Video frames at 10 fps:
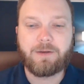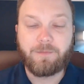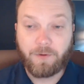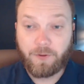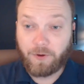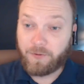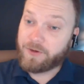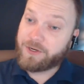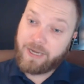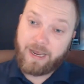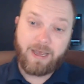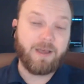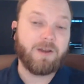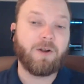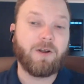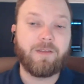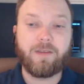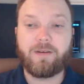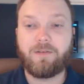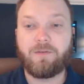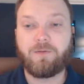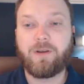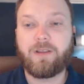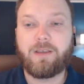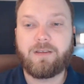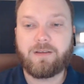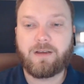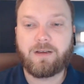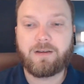further understand or even really